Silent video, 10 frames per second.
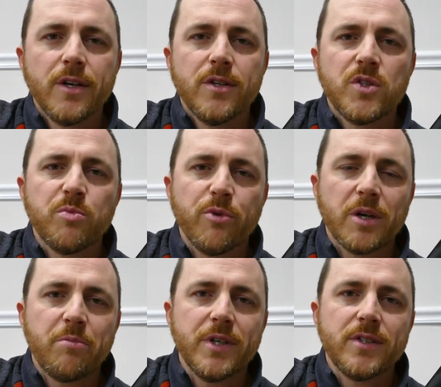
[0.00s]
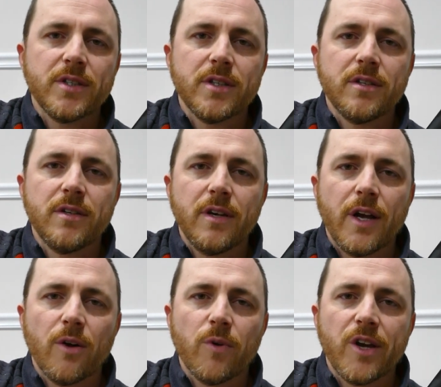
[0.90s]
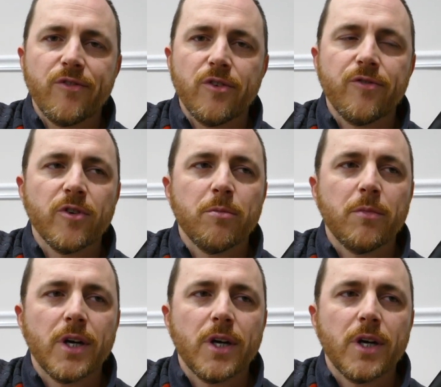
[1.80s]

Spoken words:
spring piston air rifle from